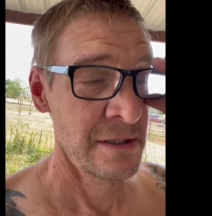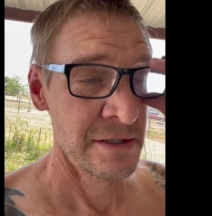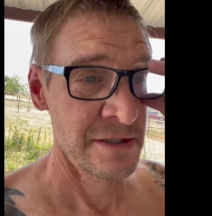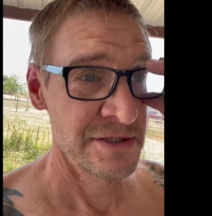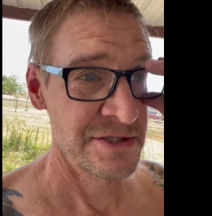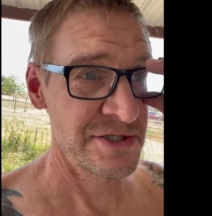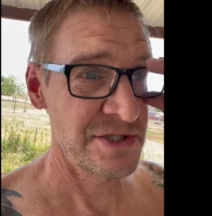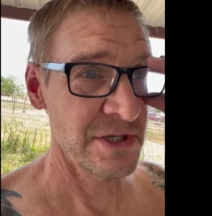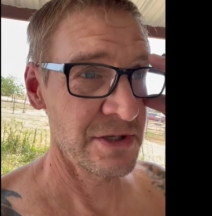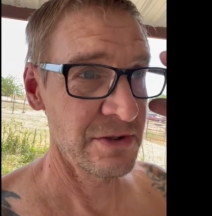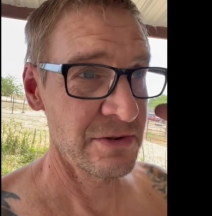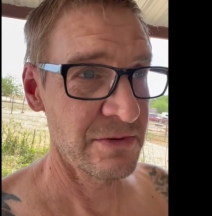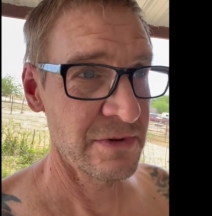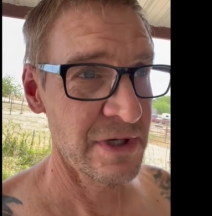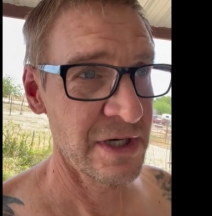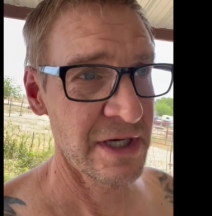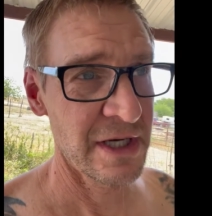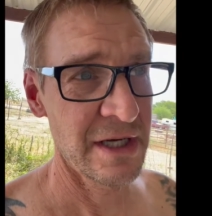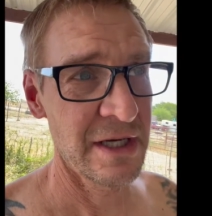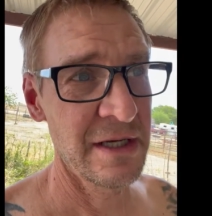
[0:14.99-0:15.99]

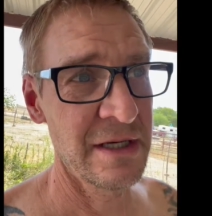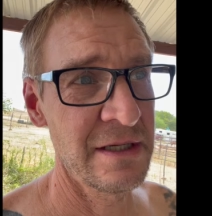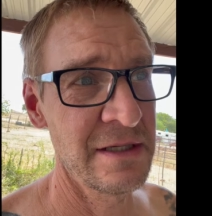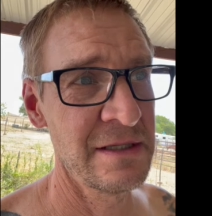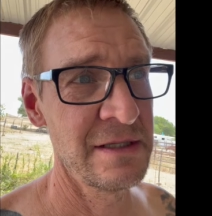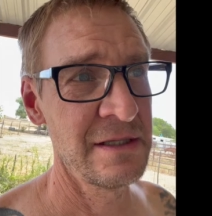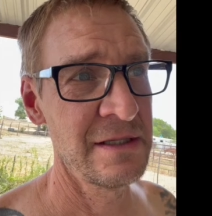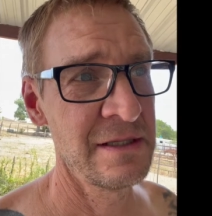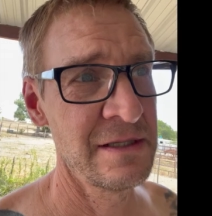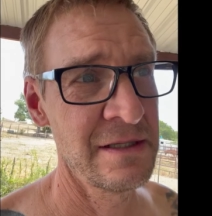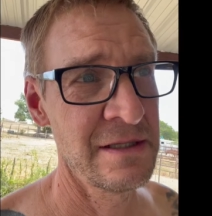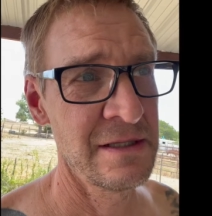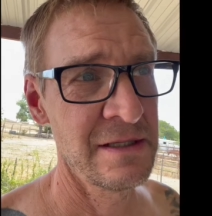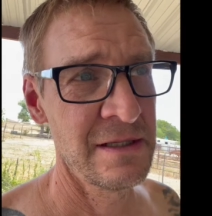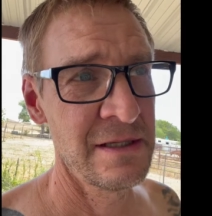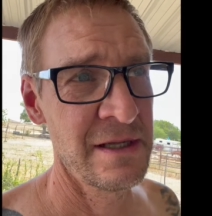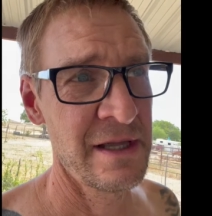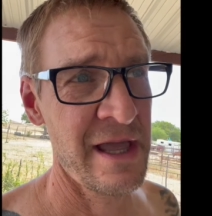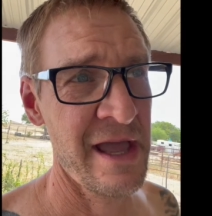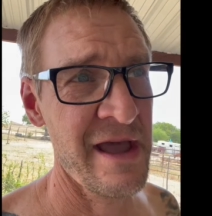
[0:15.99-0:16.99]
So
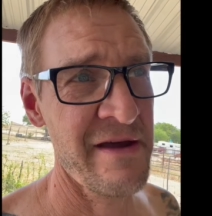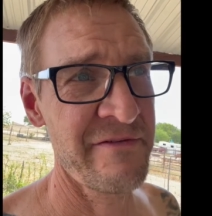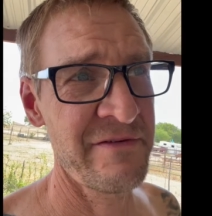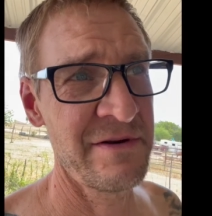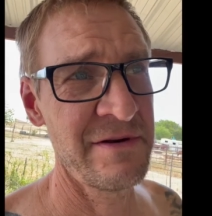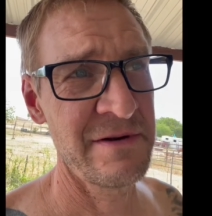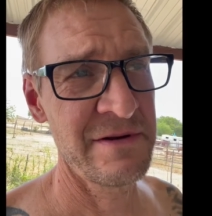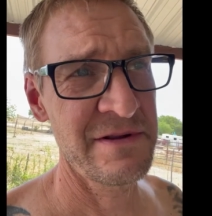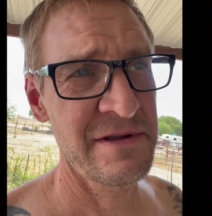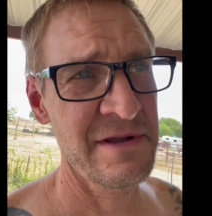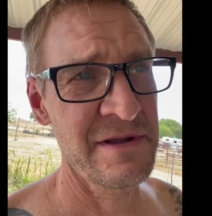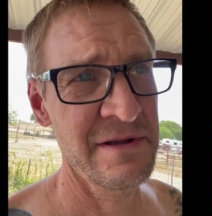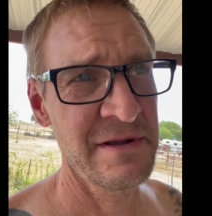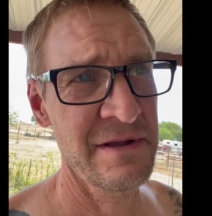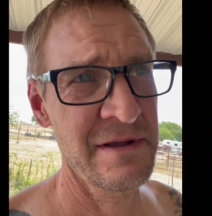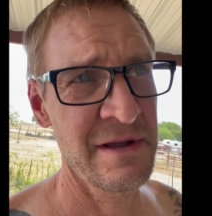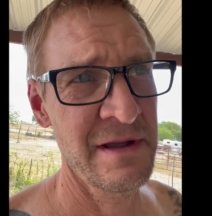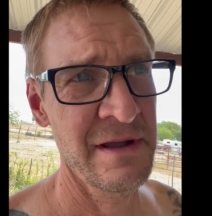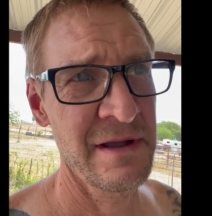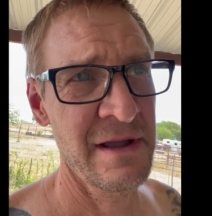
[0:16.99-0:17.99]
haven't
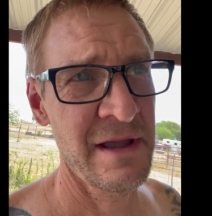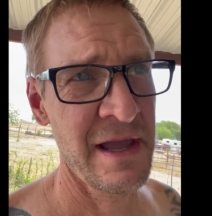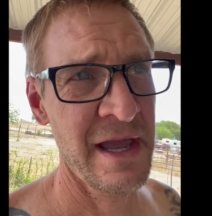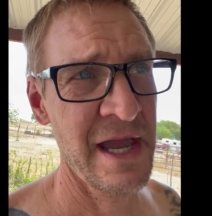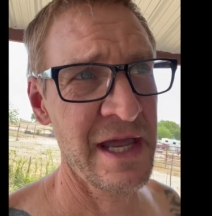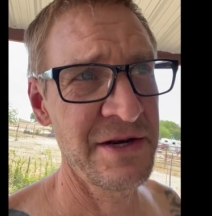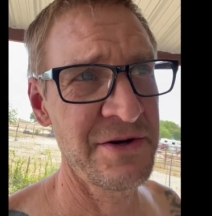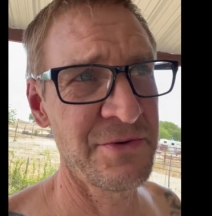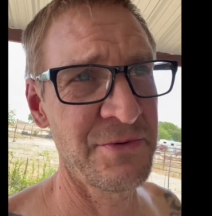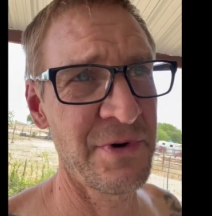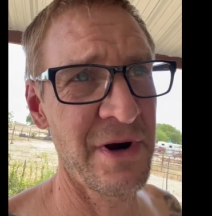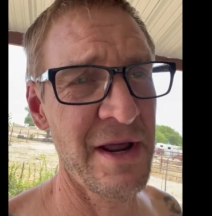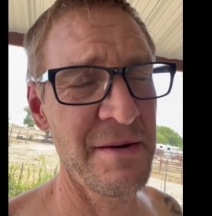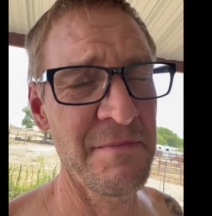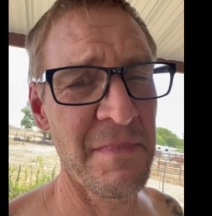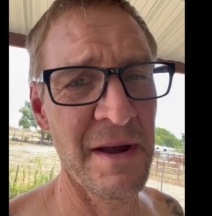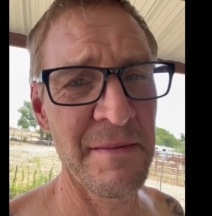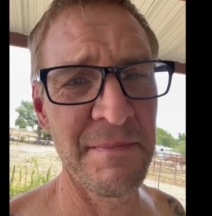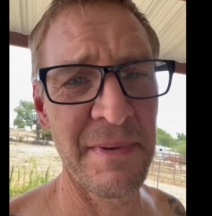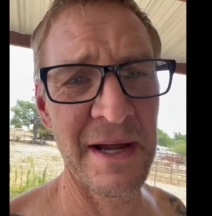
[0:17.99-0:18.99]
had to ride
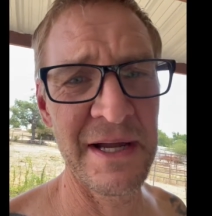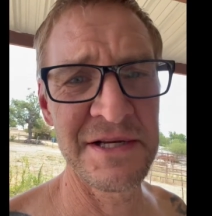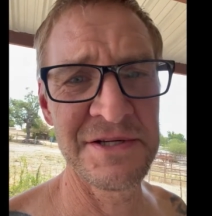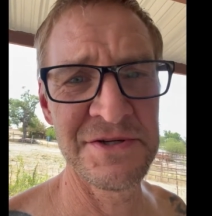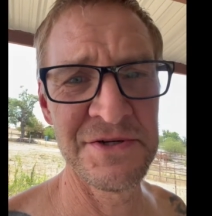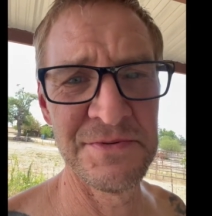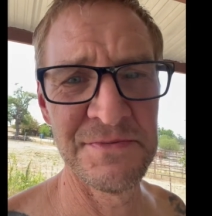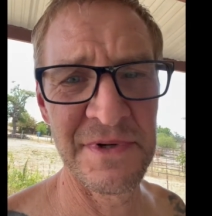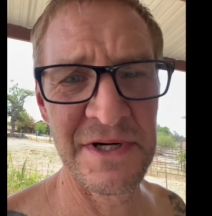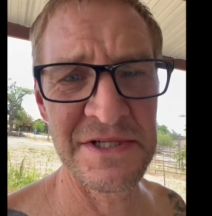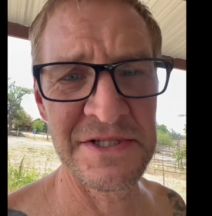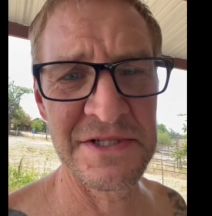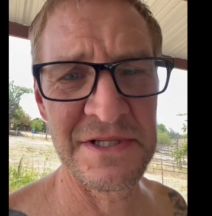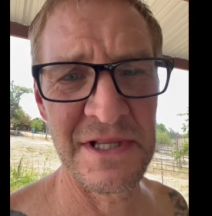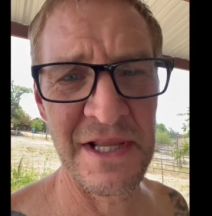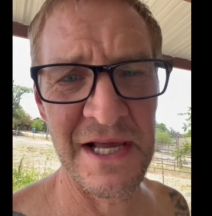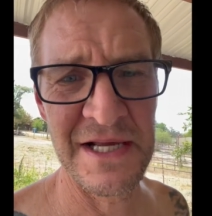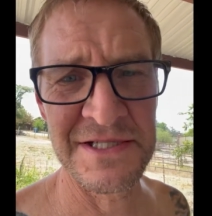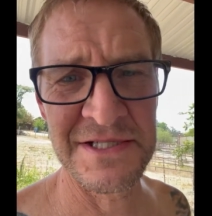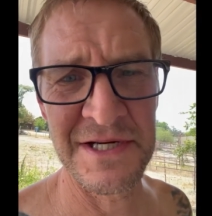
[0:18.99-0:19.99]
my bike too much the
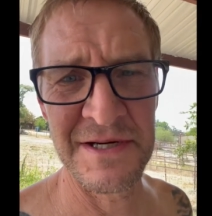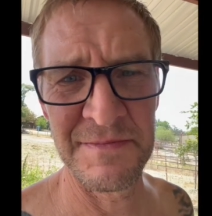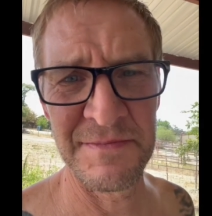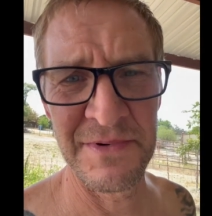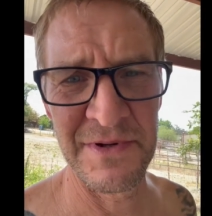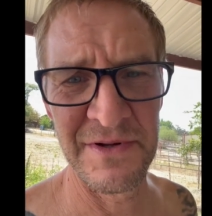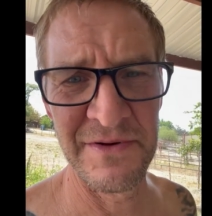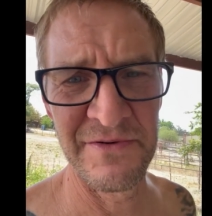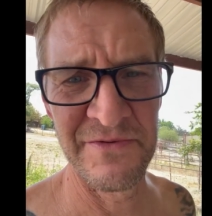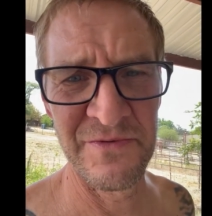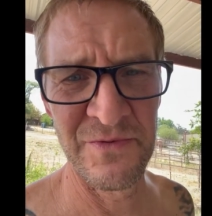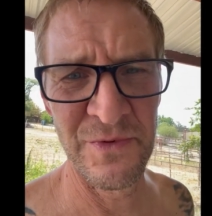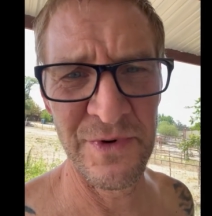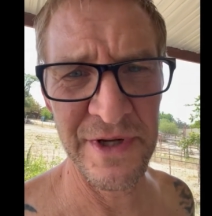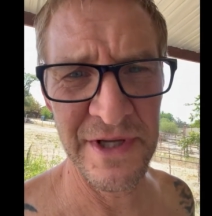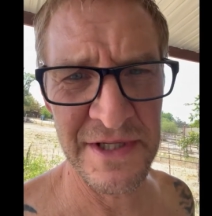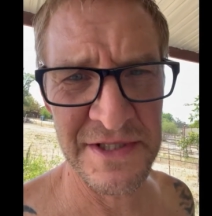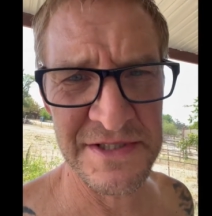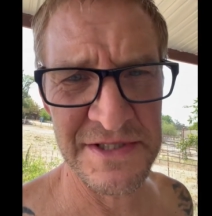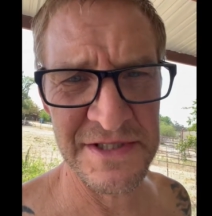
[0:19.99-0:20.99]
last couple of
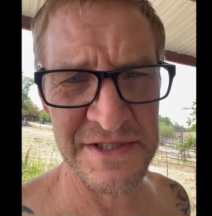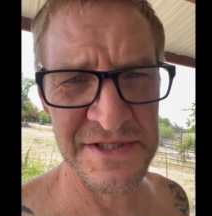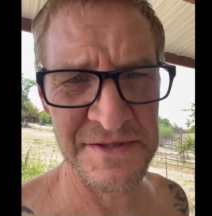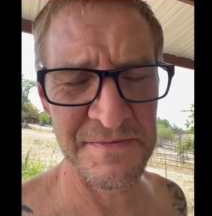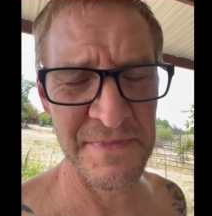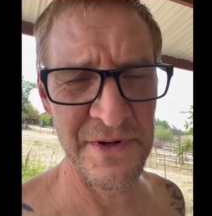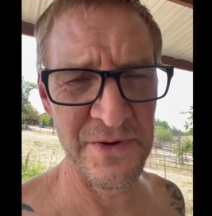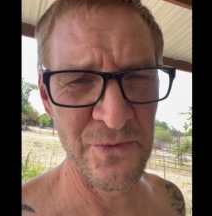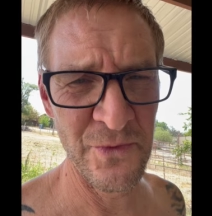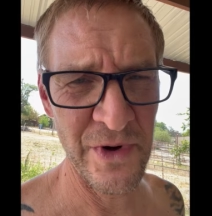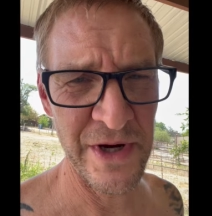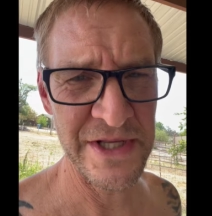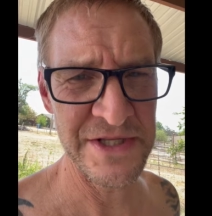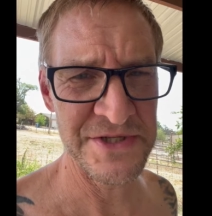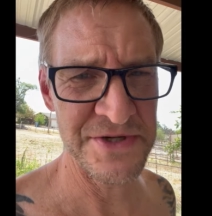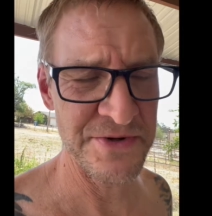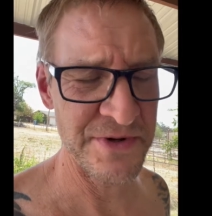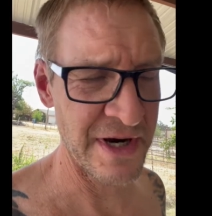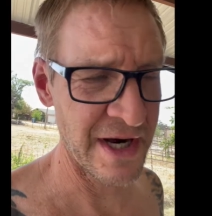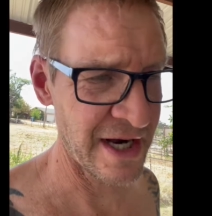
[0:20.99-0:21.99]
weeks. It's been way
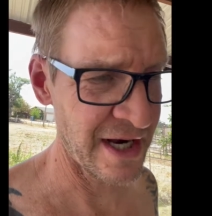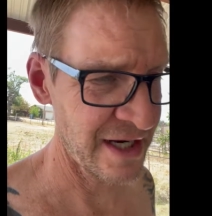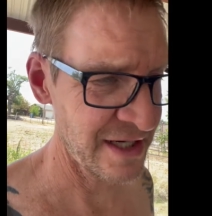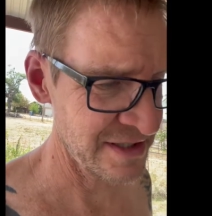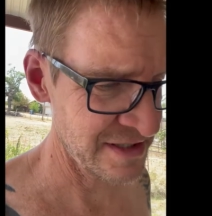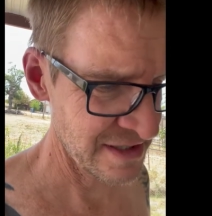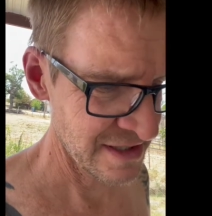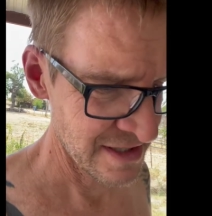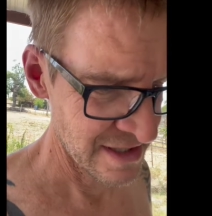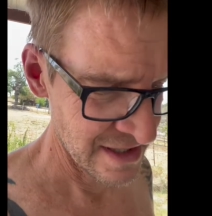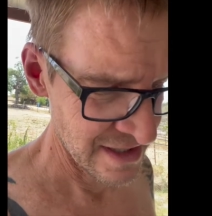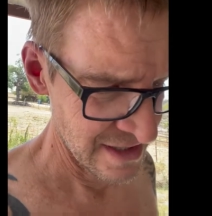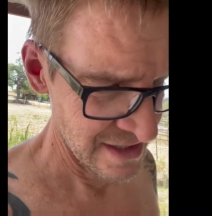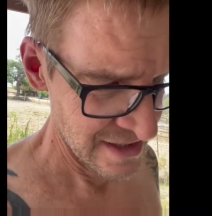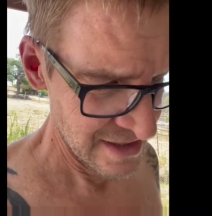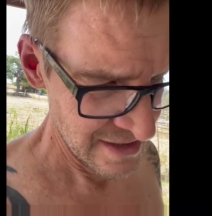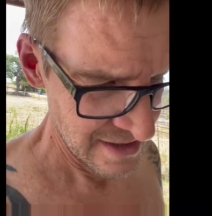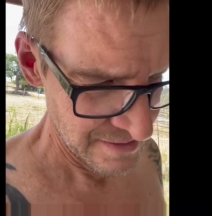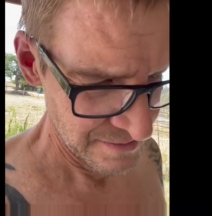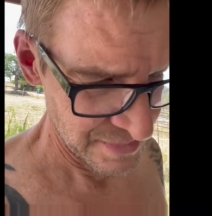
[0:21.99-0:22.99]
too hot.
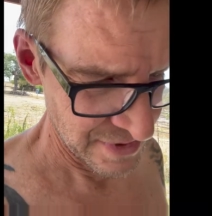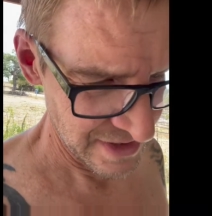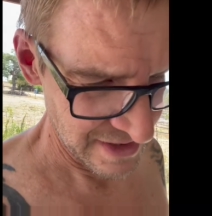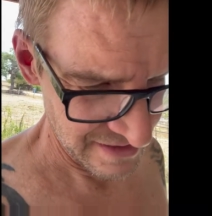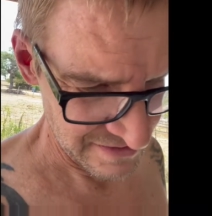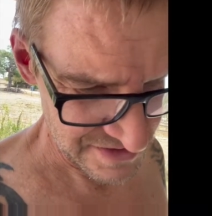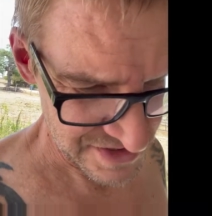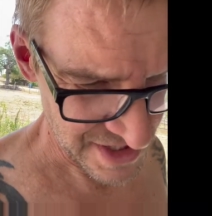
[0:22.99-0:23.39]
But I was